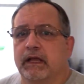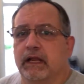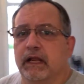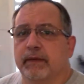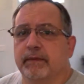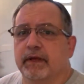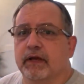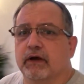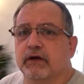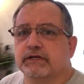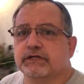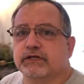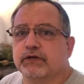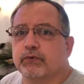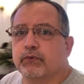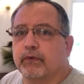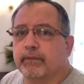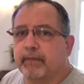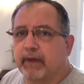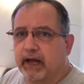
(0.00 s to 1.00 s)
Let me also
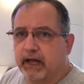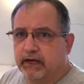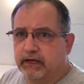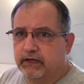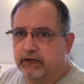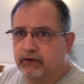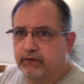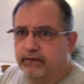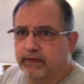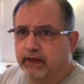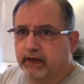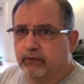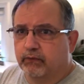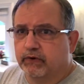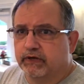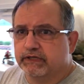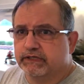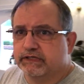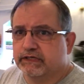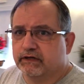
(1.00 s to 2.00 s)
remind you that
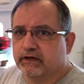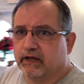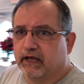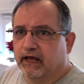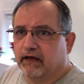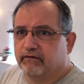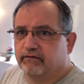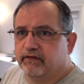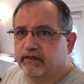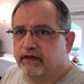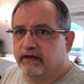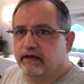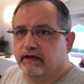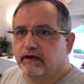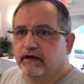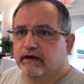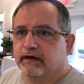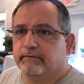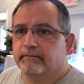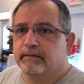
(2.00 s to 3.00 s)
we still have
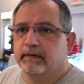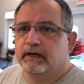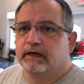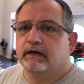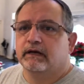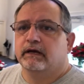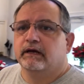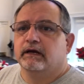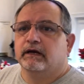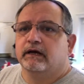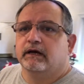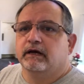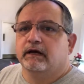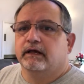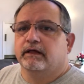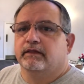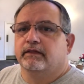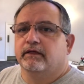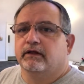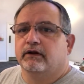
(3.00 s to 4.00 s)
the, uh,
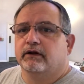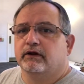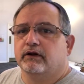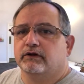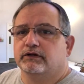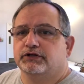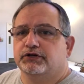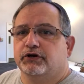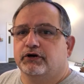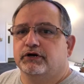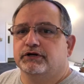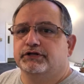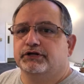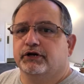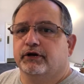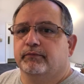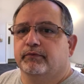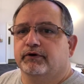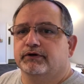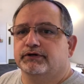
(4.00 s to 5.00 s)
the little church
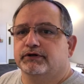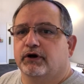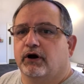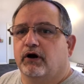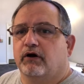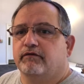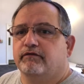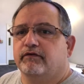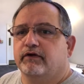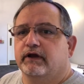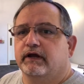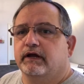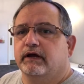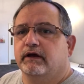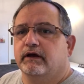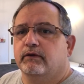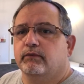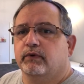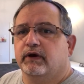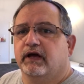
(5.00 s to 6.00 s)
you can put your offering
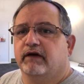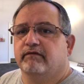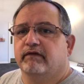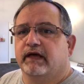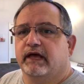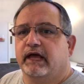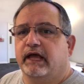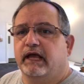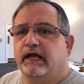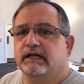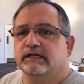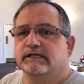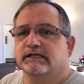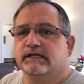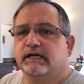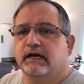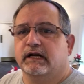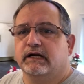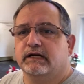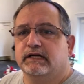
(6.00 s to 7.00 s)
in. We have the hand
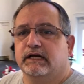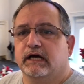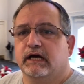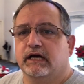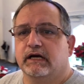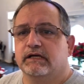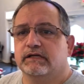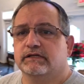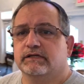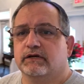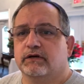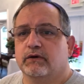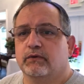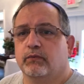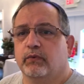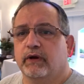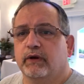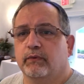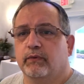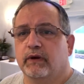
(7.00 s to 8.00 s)
sanitizer.
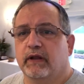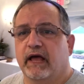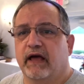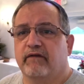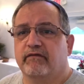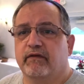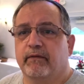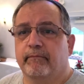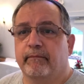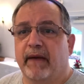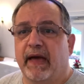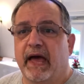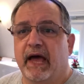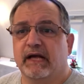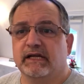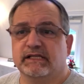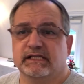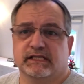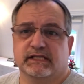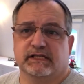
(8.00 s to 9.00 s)
We will have the
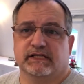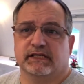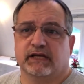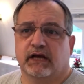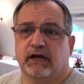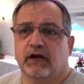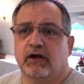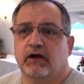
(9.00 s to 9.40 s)
masks